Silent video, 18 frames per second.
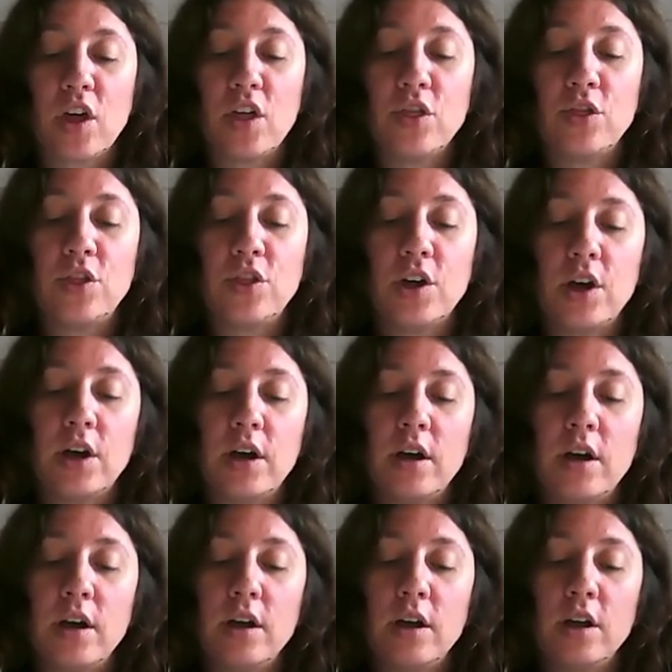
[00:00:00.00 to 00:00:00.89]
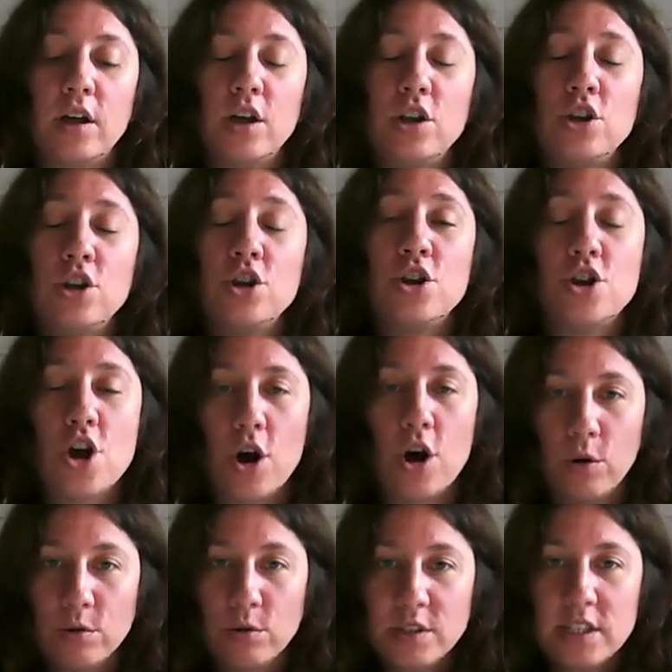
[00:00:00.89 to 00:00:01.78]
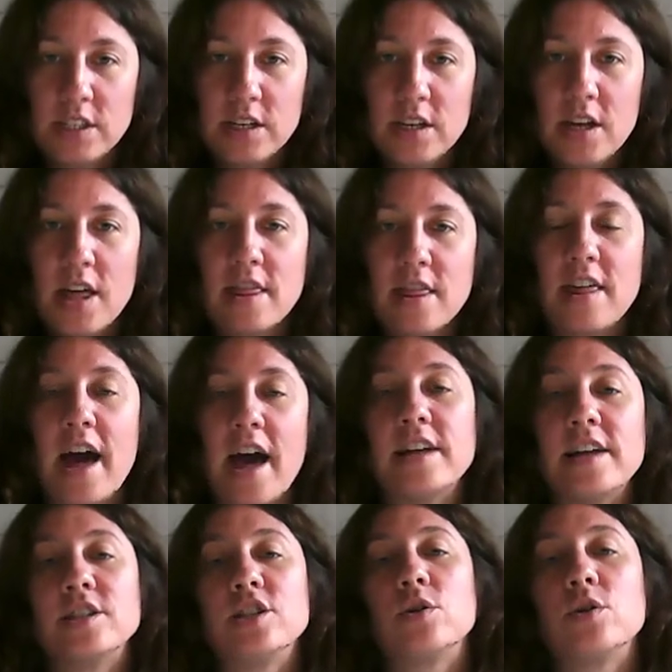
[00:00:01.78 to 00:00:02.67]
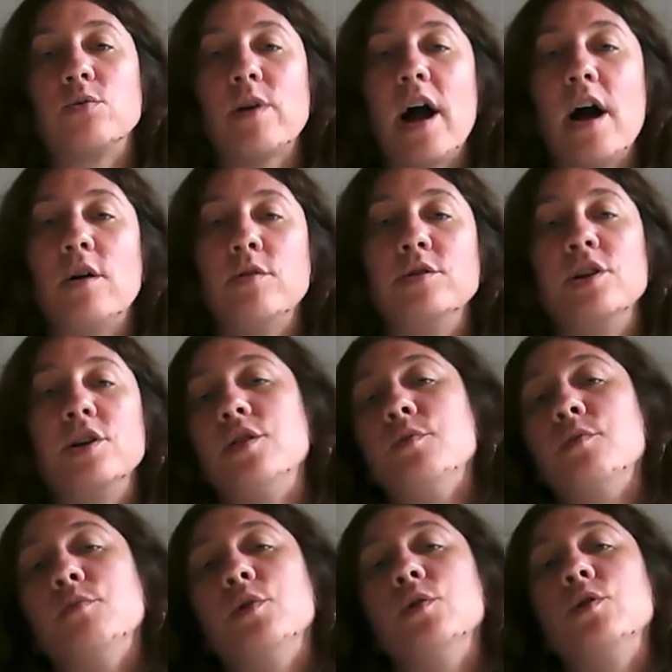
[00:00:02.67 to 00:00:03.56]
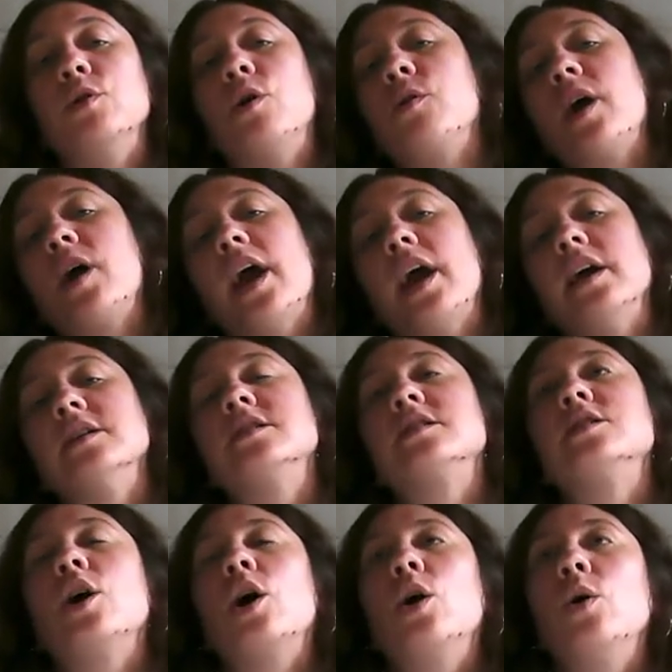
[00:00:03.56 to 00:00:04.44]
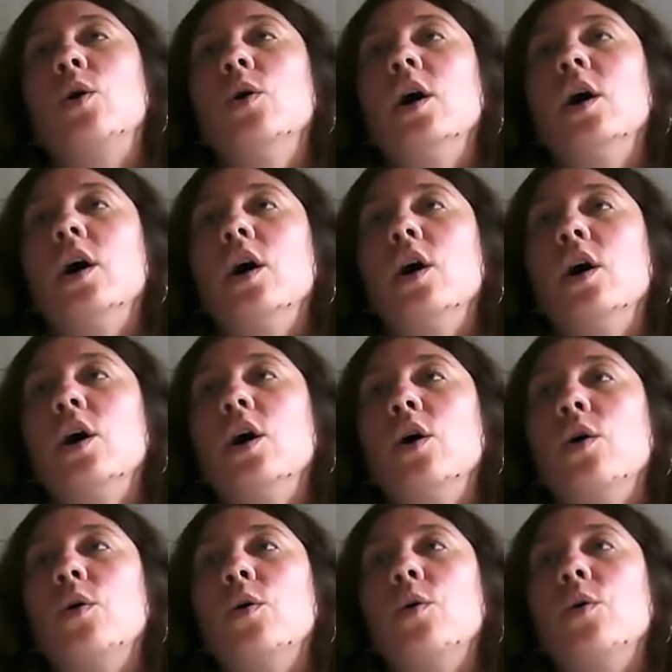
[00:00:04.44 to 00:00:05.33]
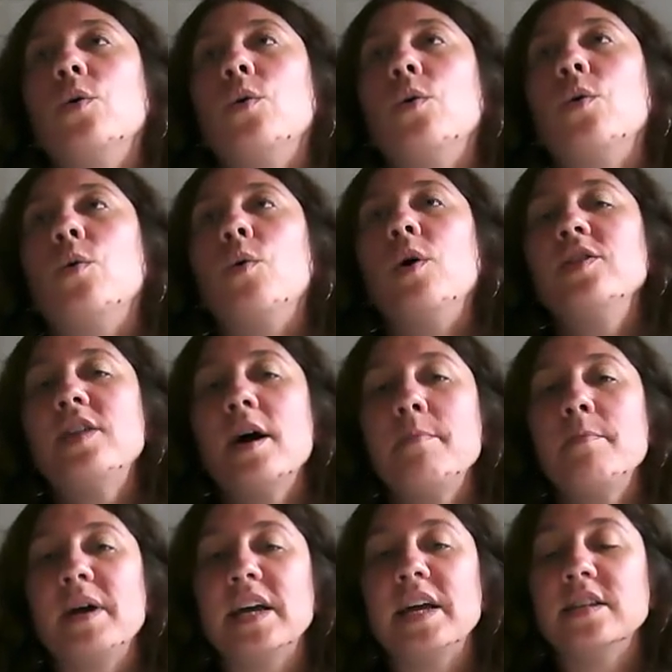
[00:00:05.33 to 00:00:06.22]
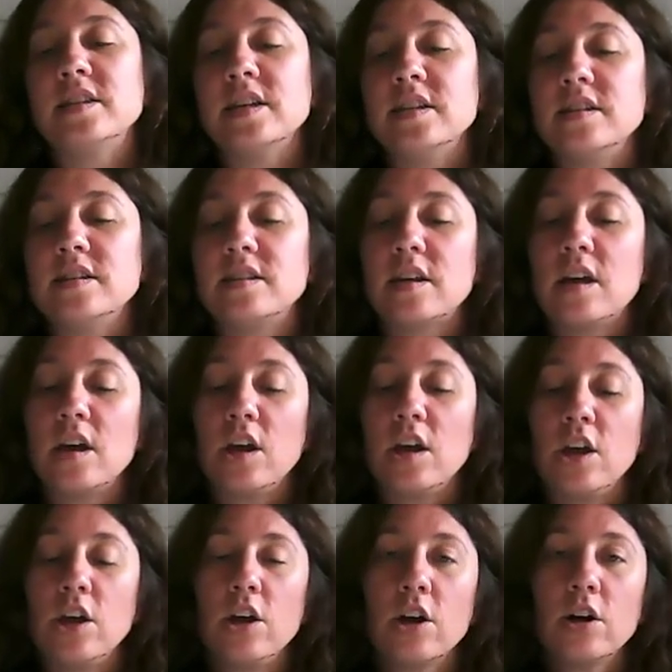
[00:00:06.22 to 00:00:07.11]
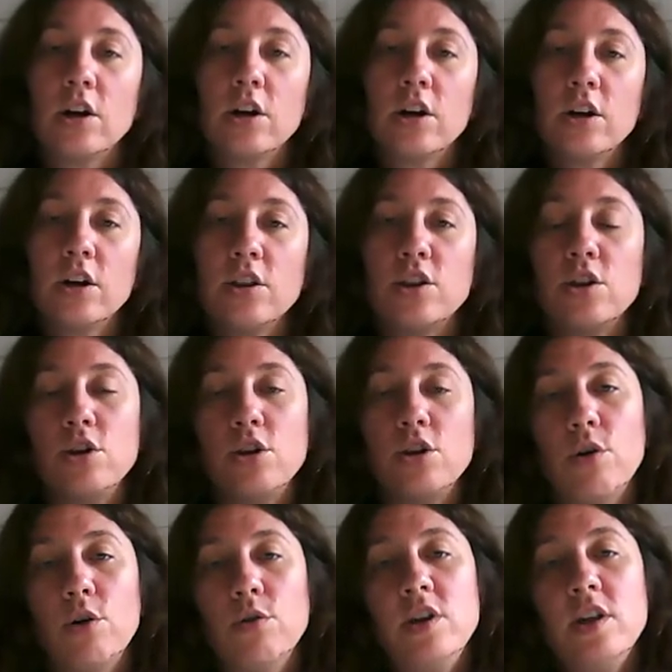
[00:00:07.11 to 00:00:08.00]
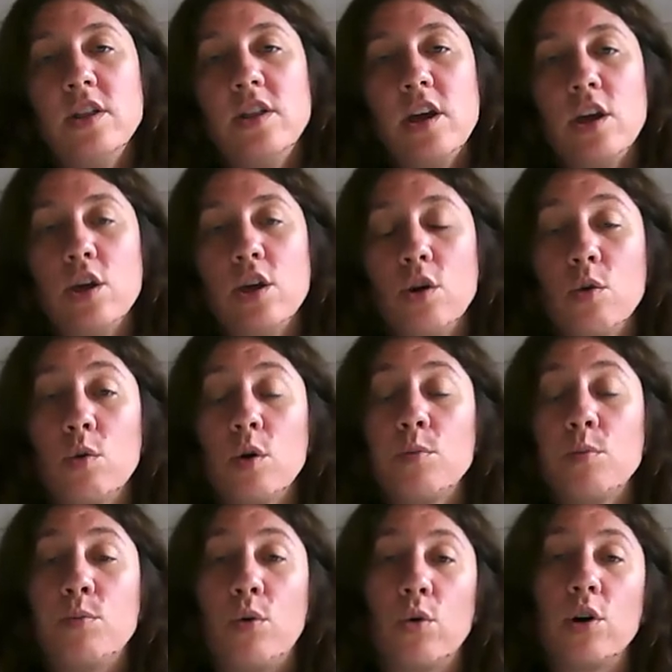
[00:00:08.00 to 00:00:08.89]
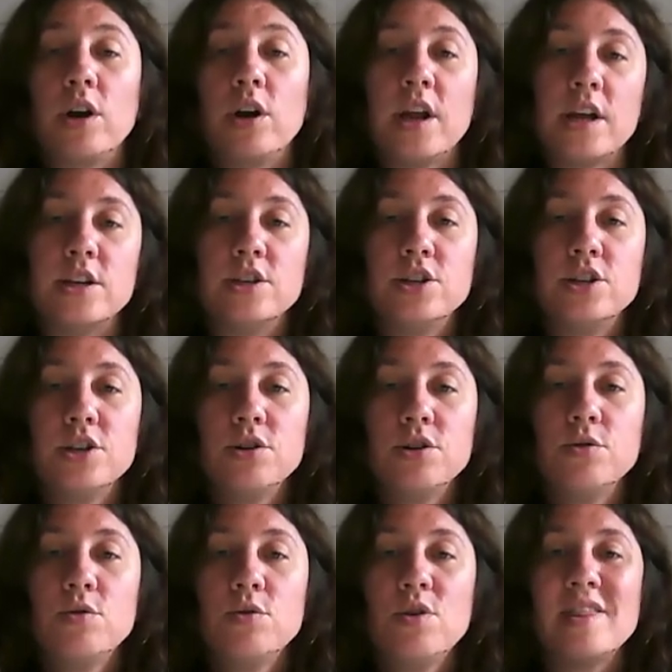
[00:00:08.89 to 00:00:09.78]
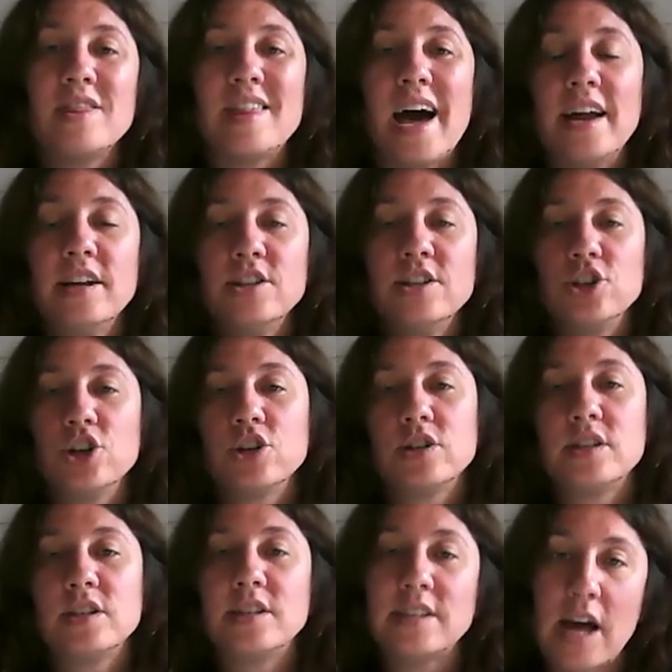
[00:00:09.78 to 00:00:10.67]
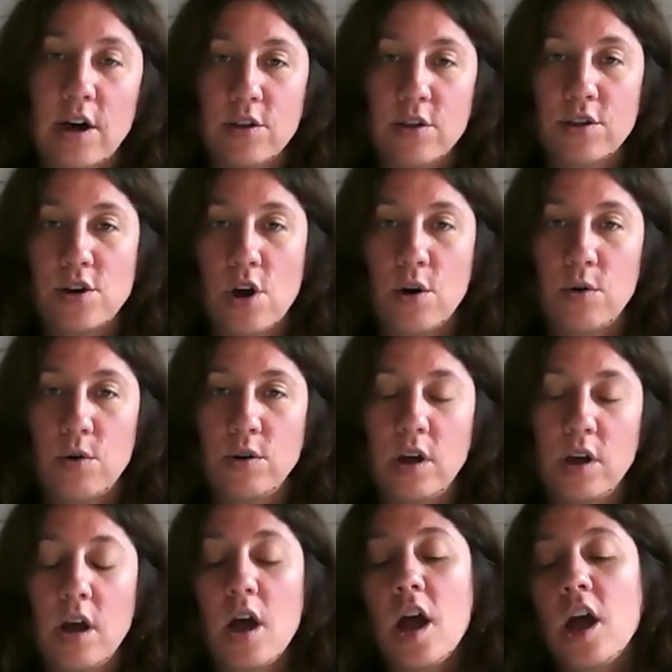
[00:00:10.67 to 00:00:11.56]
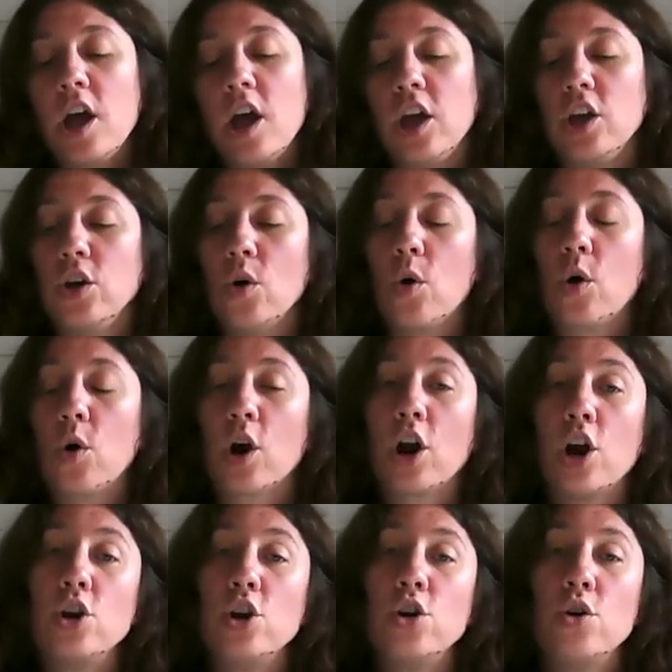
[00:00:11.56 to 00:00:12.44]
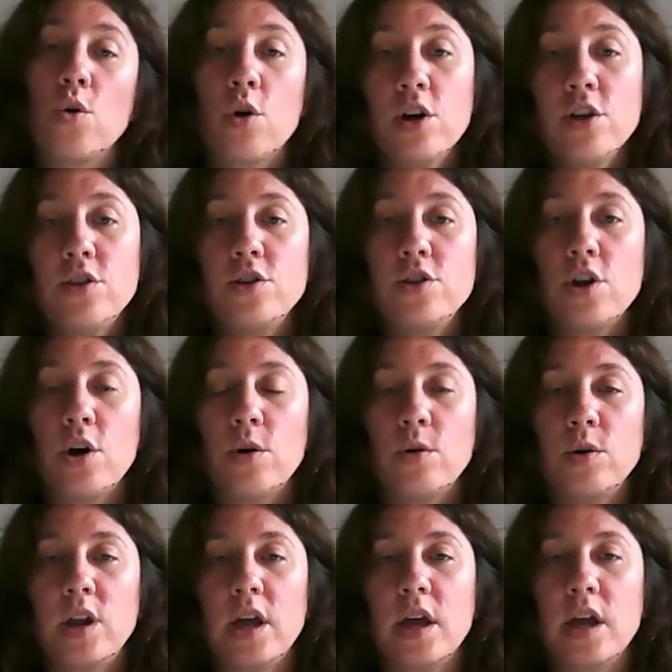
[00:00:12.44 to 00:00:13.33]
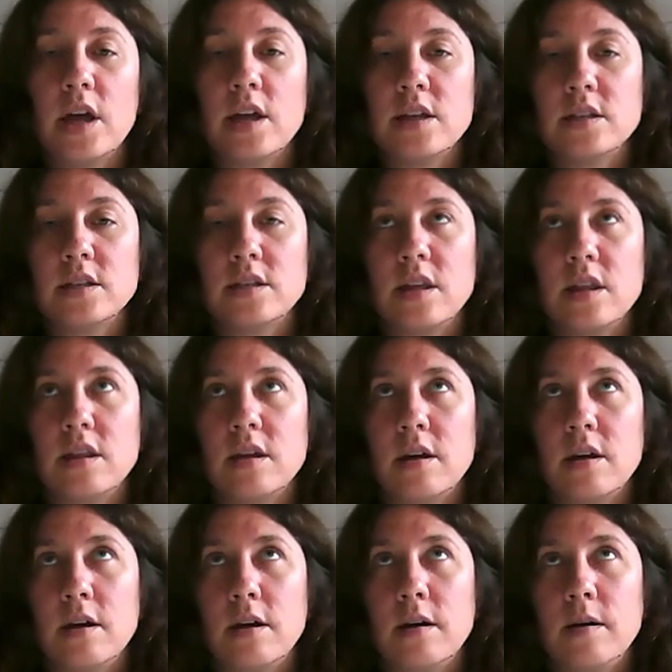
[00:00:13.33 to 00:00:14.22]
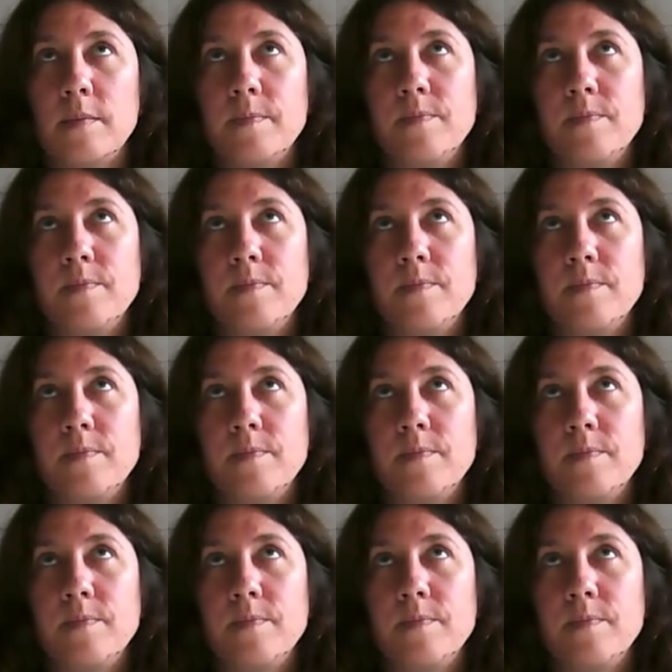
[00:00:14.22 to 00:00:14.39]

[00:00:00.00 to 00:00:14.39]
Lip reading: the nodes that surround the moon. Okay, so what that means is the node that you were born into, that is your south node. Your north node is the